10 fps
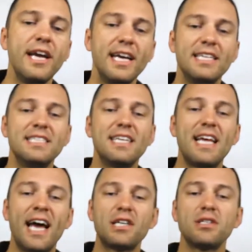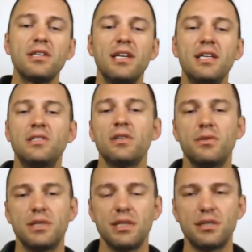Is it actually insulin
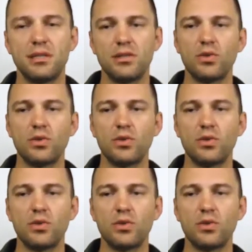resistance,